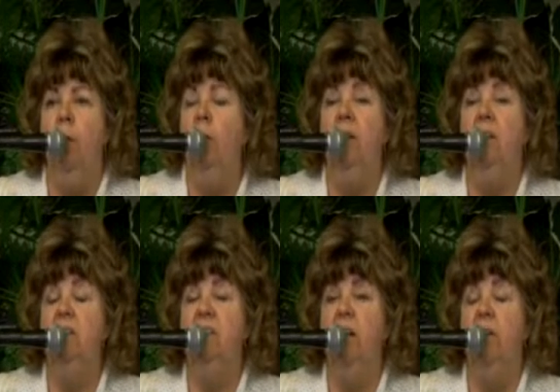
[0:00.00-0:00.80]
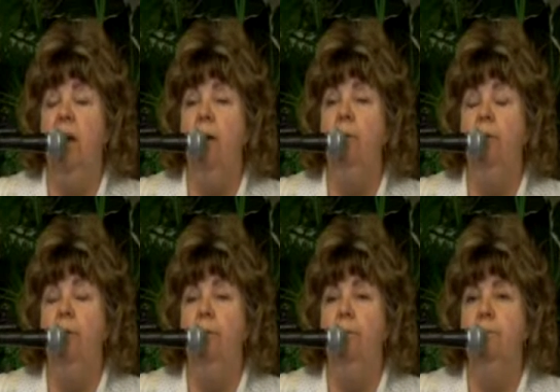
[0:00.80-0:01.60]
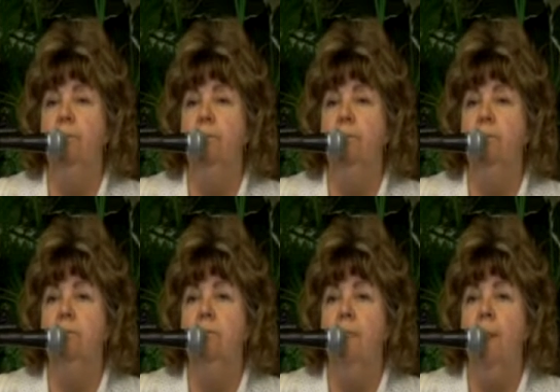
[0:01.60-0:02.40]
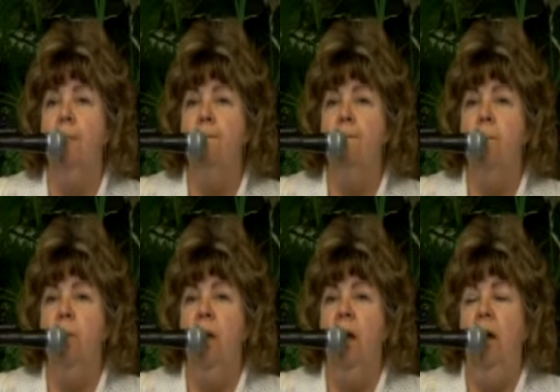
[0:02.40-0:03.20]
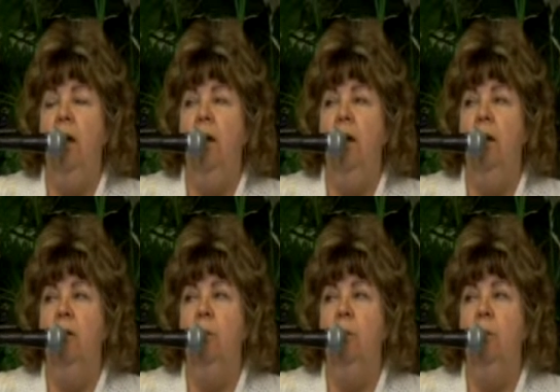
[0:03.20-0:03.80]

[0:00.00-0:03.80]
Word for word: Well, he didn't say they came to him.